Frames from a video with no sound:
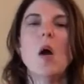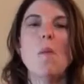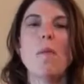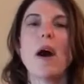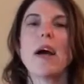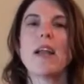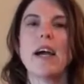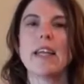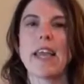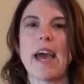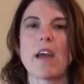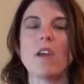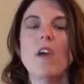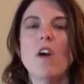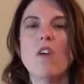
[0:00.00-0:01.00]
But
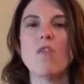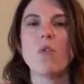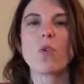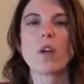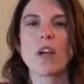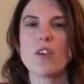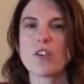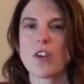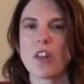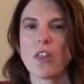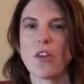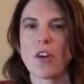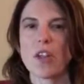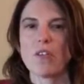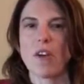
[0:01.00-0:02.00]
again,
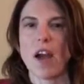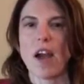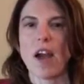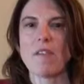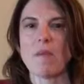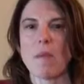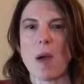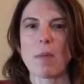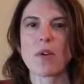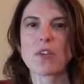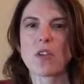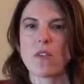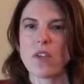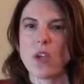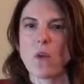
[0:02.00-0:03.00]
435 members
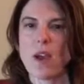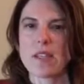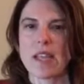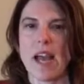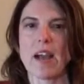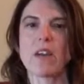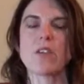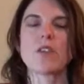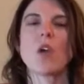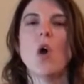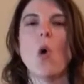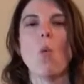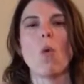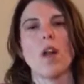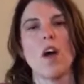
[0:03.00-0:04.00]
of the U.S. House,
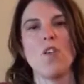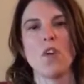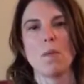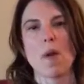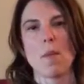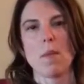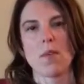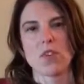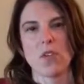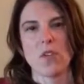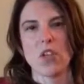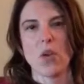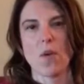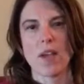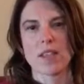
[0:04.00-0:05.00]
100 members of the
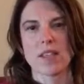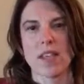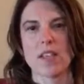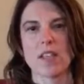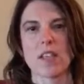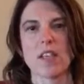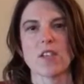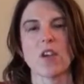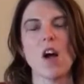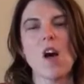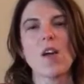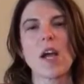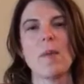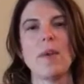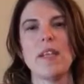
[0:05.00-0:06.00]
U.S. Census,
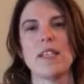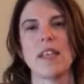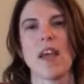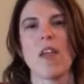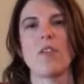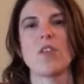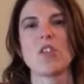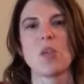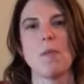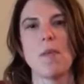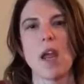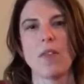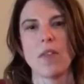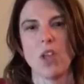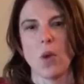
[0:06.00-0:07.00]
all coming together to
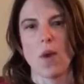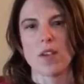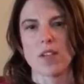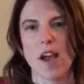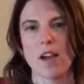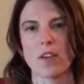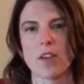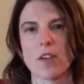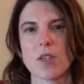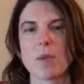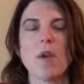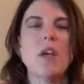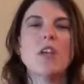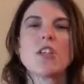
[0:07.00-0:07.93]
make the U.S. Congress.